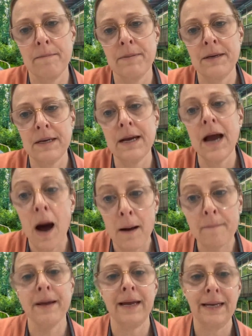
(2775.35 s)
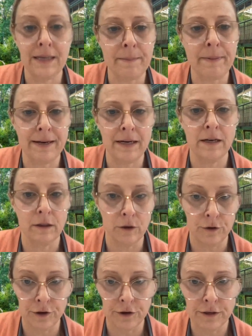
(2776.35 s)
become independent
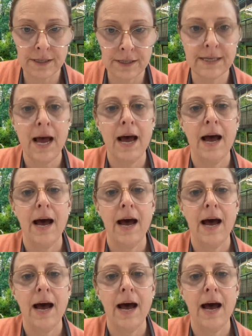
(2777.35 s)
learners.